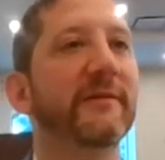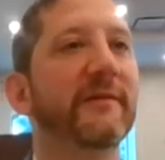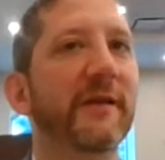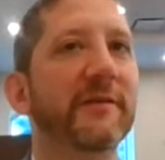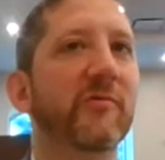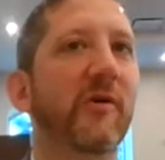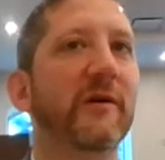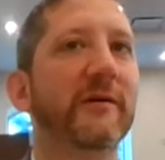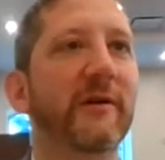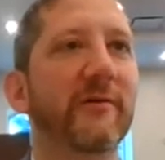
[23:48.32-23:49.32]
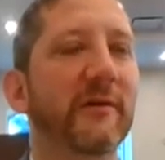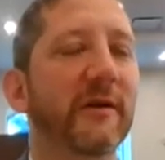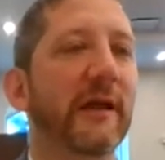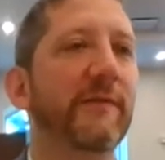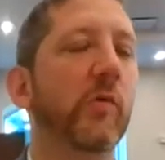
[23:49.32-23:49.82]
it's nothing wrong.
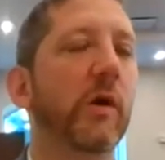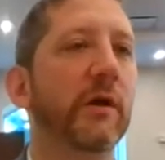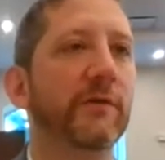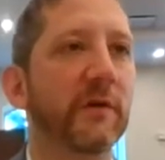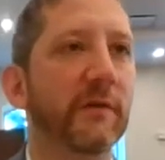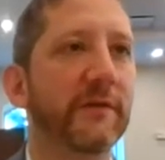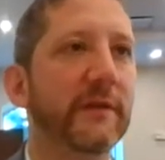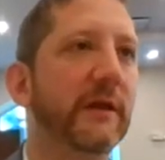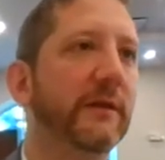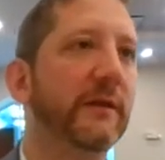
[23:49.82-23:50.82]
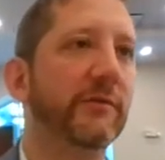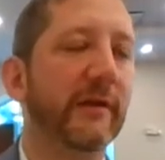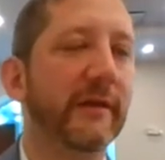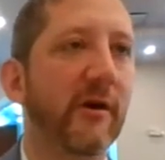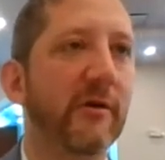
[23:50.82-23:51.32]
If you want to serve in the
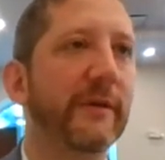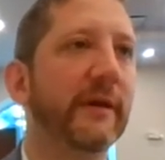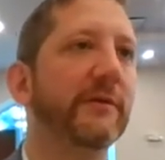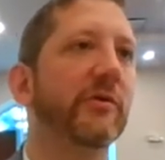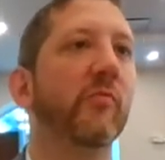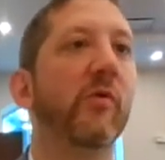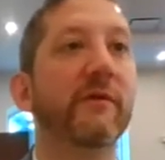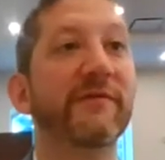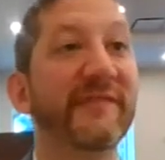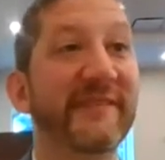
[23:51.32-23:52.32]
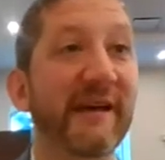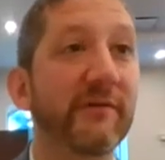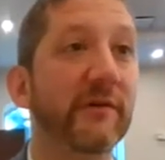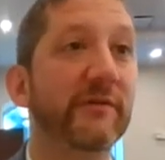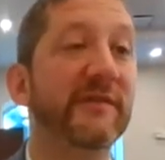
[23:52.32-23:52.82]
Israeli army and you're one of
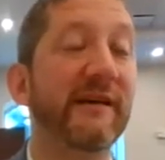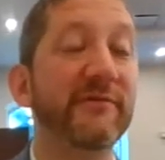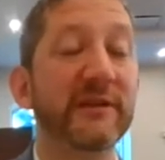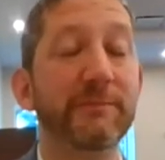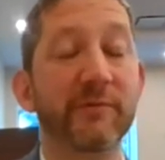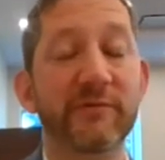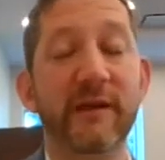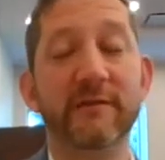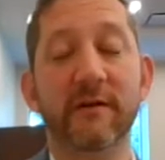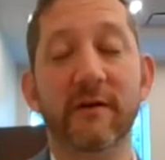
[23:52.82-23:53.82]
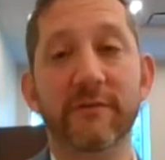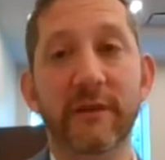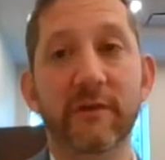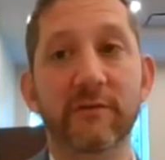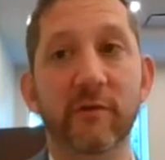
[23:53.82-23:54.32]
70% of
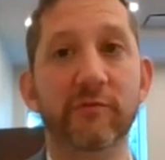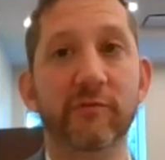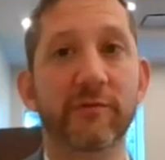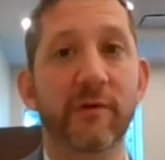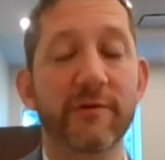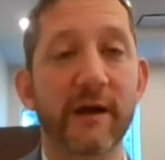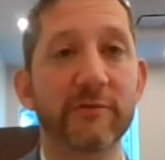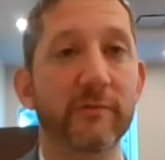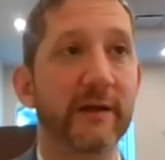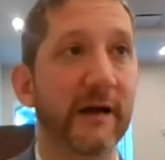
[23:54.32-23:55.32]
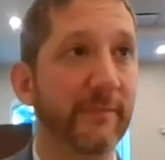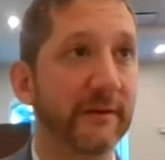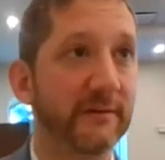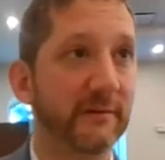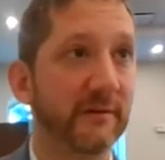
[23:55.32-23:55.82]
the soldiers are not doing combat.
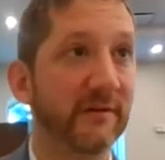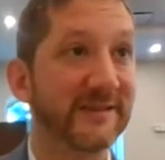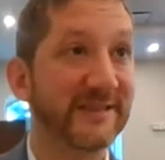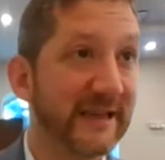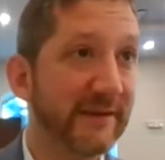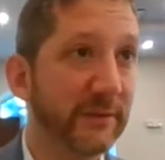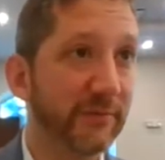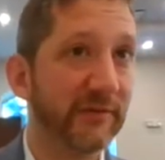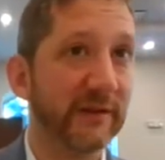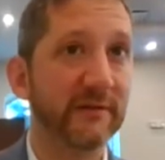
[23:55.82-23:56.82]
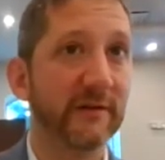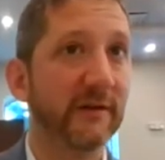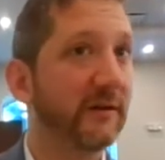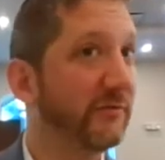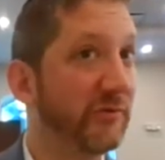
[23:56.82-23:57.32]
70%.
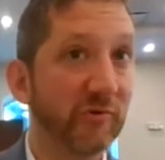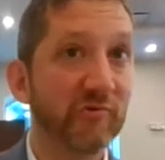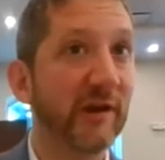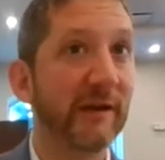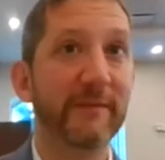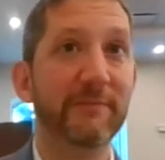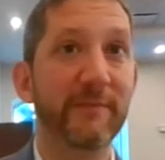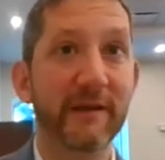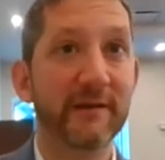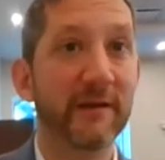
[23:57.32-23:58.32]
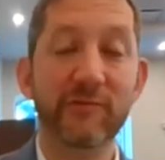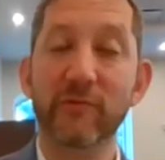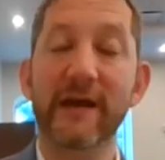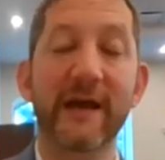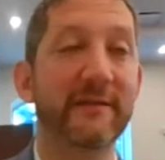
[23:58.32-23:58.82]
No shame in
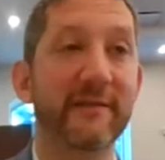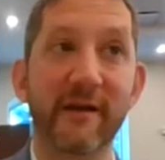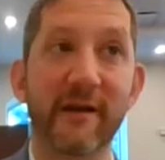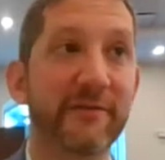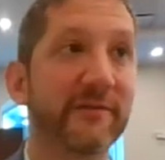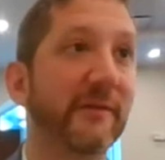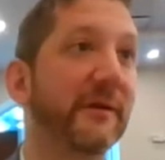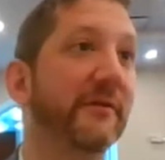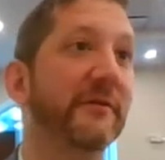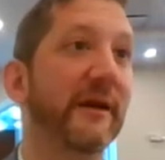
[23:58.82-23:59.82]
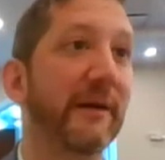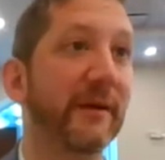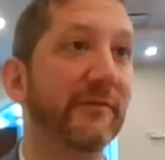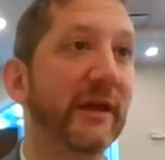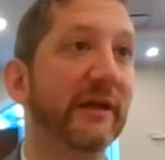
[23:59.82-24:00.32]
doing anything, something other than
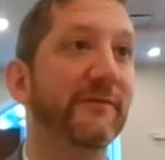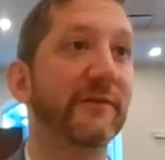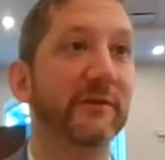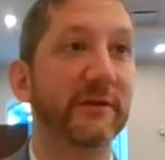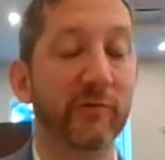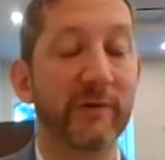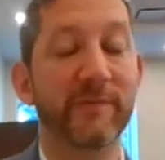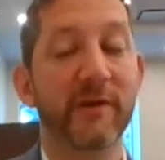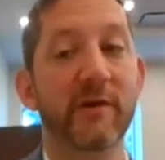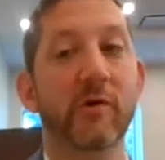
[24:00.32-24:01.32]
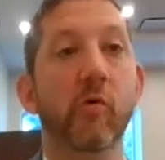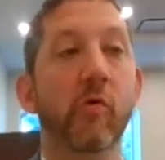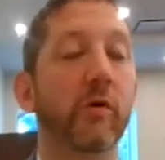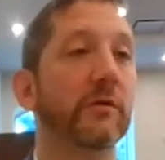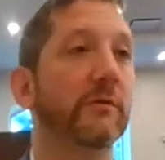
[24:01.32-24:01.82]
combat if you can't physically do it.
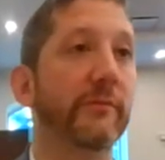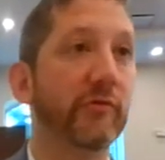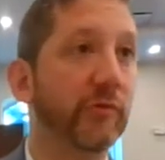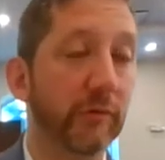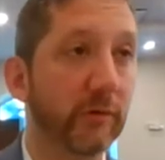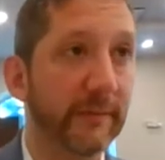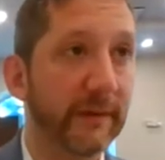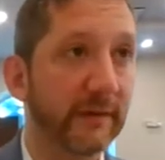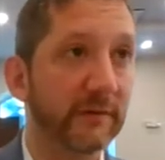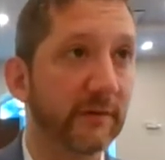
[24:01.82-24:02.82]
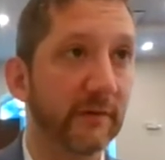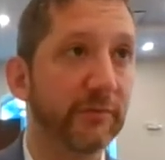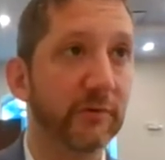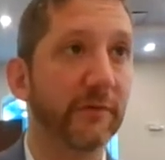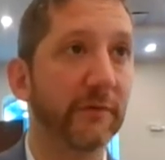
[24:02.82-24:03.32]
Or Shirut Lumi is a
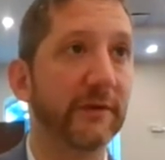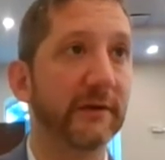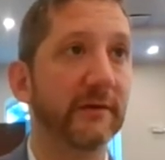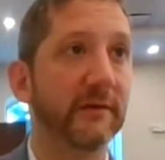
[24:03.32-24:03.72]
beautiful thing.